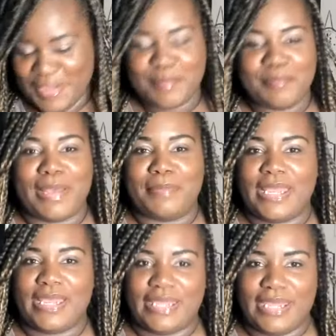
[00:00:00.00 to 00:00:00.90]
My
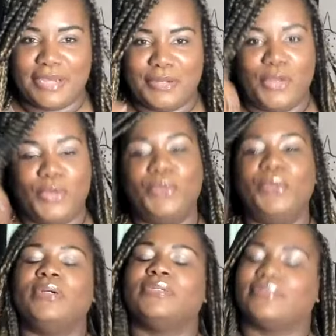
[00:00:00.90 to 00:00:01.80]
bad, y'all.
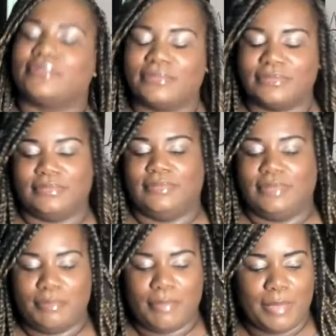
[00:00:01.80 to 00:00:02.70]
Woo.
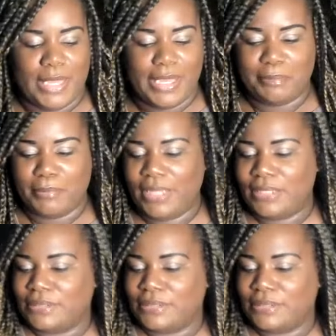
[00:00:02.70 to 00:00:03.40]
My bad.